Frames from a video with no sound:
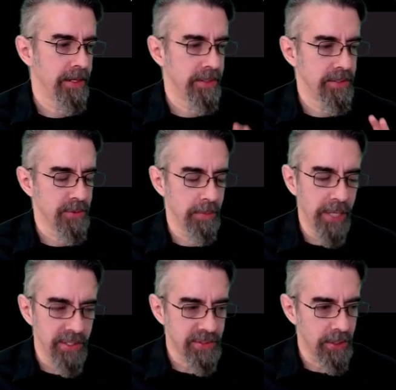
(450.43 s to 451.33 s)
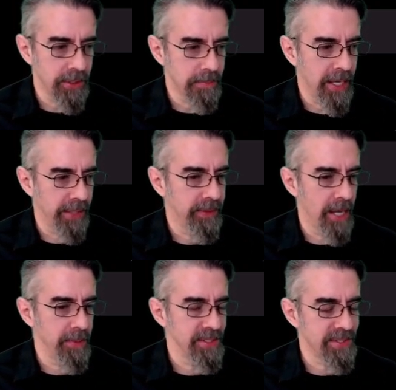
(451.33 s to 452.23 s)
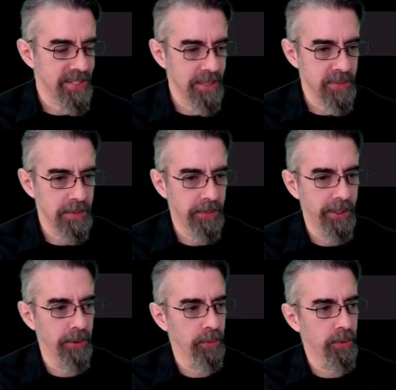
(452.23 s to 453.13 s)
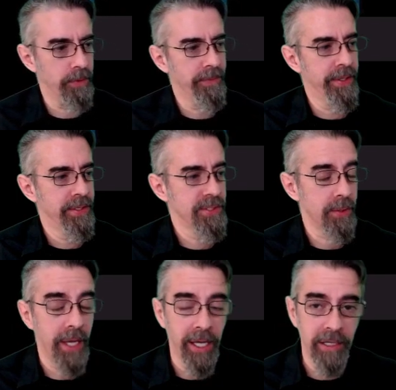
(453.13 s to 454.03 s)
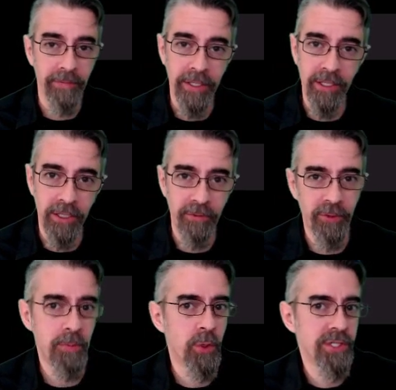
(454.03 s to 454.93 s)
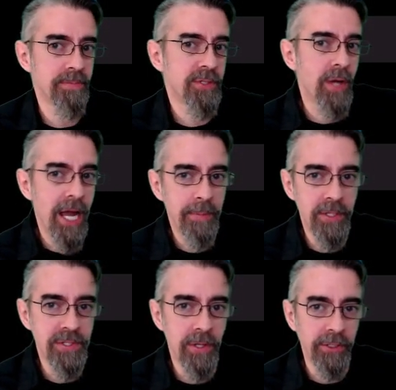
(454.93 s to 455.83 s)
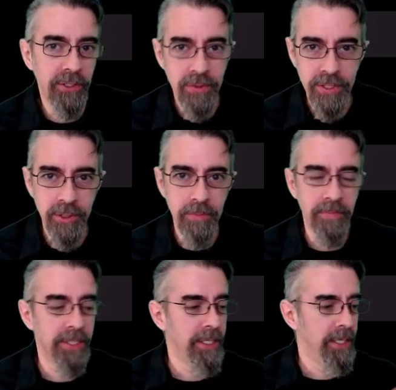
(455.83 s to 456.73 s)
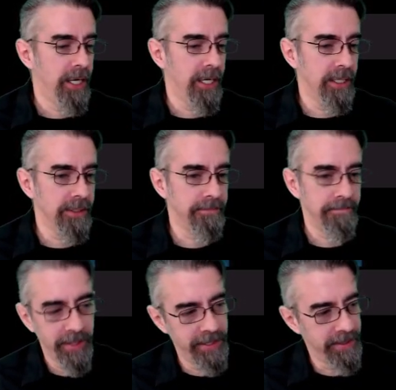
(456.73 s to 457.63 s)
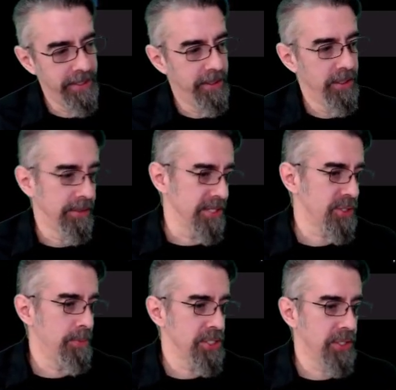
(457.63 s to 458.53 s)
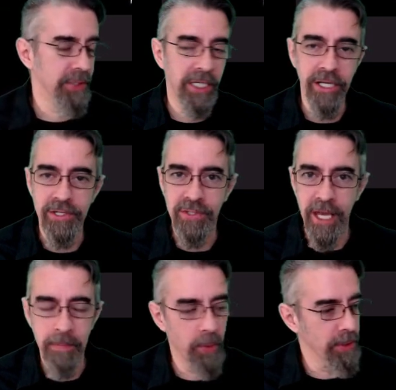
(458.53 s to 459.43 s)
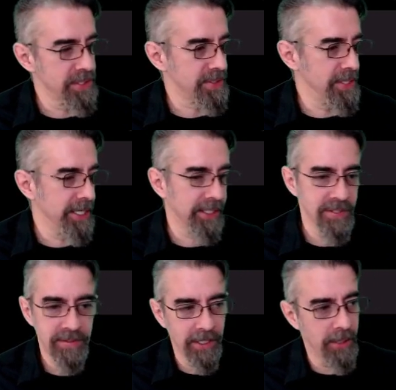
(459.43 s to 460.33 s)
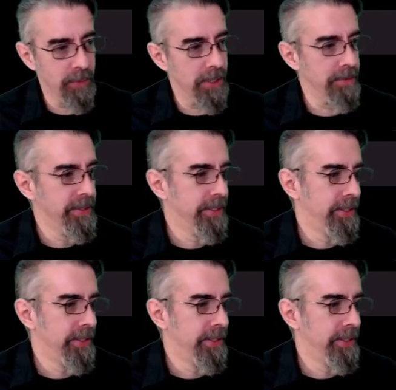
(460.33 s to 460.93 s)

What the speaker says: So I'm not certain about that, but it seems to play a role. So hey, if I could get a few more subscribers on YouTube, not so much on the gear skateboards thing, because well,